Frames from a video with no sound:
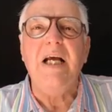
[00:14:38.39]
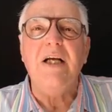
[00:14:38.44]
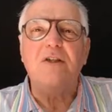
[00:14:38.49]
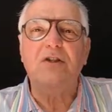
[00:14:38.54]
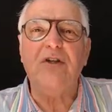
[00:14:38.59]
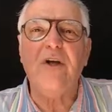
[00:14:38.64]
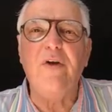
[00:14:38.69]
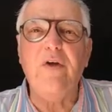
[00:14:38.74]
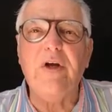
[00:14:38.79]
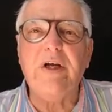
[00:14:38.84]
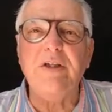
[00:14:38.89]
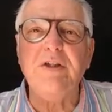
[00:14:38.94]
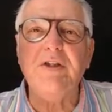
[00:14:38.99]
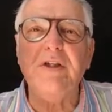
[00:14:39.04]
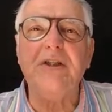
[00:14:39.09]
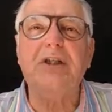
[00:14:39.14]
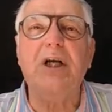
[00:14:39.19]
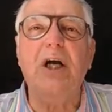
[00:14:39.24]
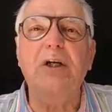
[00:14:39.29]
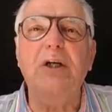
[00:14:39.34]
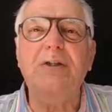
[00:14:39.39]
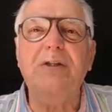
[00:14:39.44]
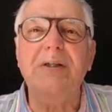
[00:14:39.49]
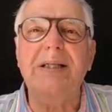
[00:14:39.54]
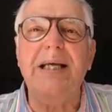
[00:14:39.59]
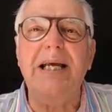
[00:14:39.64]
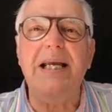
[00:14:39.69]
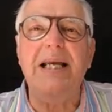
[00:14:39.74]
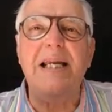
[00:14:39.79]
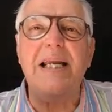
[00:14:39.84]
So you can just go to
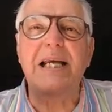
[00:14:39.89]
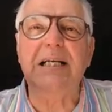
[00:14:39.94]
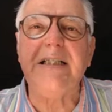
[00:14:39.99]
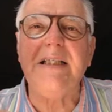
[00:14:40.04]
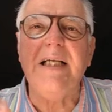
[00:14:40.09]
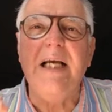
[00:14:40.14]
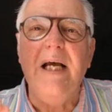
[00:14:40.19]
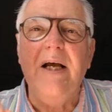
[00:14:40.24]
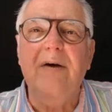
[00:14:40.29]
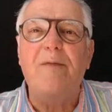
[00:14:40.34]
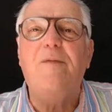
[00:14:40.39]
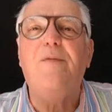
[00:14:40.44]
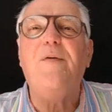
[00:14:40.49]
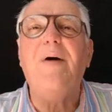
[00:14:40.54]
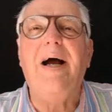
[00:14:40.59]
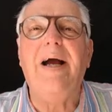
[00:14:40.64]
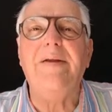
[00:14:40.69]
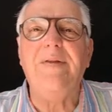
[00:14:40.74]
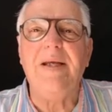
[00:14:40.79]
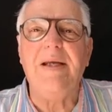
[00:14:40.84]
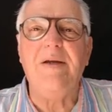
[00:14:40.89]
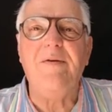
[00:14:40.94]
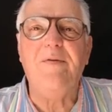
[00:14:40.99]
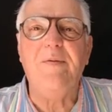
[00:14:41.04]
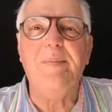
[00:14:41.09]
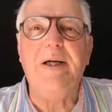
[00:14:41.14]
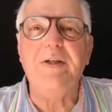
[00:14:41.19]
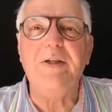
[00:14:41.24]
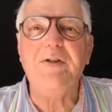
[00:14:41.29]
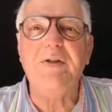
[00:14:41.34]
the index, find the
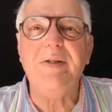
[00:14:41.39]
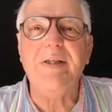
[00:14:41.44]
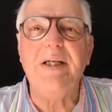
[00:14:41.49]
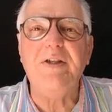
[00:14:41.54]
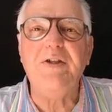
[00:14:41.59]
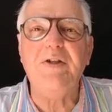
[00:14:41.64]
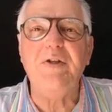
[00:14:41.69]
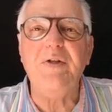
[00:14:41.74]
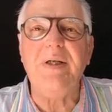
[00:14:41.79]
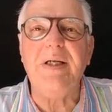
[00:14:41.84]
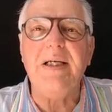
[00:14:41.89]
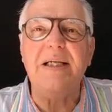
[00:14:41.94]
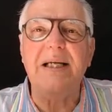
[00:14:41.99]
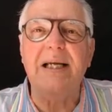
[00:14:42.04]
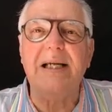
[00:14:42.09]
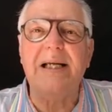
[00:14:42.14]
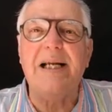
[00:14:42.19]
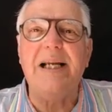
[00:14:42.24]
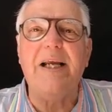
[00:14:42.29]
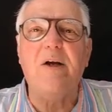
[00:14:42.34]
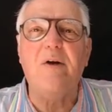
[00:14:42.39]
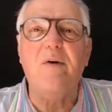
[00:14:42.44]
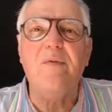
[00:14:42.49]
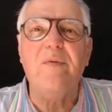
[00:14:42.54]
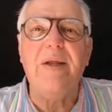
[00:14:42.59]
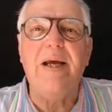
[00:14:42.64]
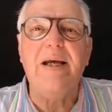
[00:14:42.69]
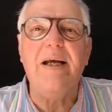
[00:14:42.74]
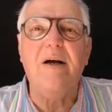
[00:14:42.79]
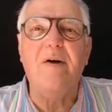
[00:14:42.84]
information that you need, and click on
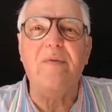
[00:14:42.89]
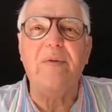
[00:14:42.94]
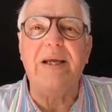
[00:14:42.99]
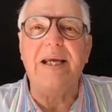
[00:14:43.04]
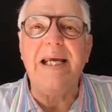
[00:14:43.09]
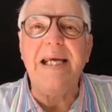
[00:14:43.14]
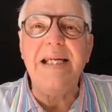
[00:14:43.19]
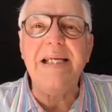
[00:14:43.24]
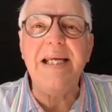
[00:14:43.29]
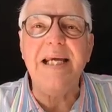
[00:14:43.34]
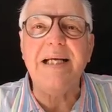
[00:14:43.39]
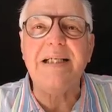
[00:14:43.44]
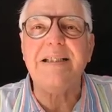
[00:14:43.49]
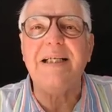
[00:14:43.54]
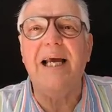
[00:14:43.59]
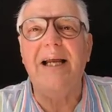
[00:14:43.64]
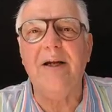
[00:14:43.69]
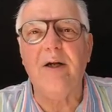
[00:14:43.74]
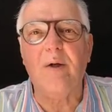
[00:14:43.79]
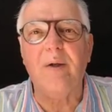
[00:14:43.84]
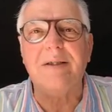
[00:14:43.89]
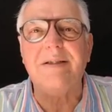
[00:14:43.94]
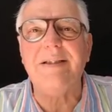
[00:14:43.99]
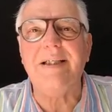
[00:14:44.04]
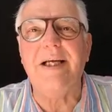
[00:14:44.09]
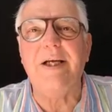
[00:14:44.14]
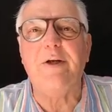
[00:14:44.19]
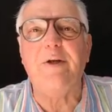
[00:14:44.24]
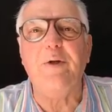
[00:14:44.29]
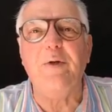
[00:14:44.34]
that on the index, and it'll
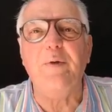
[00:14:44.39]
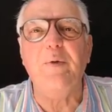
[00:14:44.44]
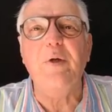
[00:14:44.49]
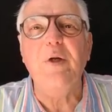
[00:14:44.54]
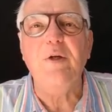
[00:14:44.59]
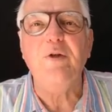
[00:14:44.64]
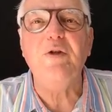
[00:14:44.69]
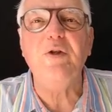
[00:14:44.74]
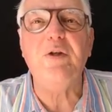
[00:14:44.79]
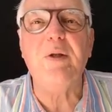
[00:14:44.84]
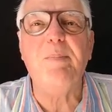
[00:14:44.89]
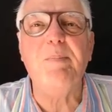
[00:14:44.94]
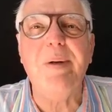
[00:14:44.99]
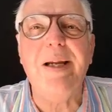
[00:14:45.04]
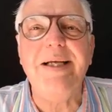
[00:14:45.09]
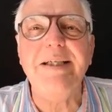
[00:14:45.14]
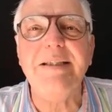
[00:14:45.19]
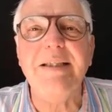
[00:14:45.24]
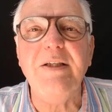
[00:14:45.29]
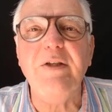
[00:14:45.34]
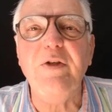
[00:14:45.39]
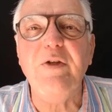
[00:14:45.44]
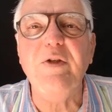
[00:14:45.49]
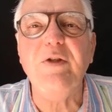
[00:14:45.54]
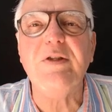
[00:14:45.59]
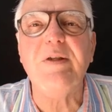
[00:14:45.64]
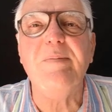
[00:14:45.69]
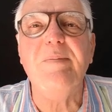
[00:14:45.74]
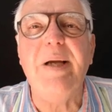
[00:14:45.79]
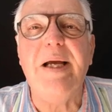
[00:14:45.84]
take you to the place in the
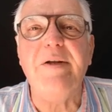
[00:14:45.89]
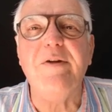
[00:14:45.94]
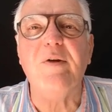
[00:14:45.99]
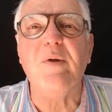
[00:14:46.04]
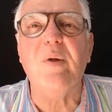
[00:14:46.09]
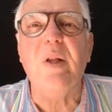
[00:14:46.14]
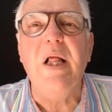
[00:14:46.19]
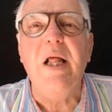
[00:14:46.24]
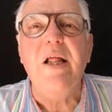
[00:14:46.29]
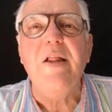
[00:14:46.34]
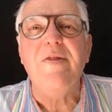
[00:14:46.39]
user manual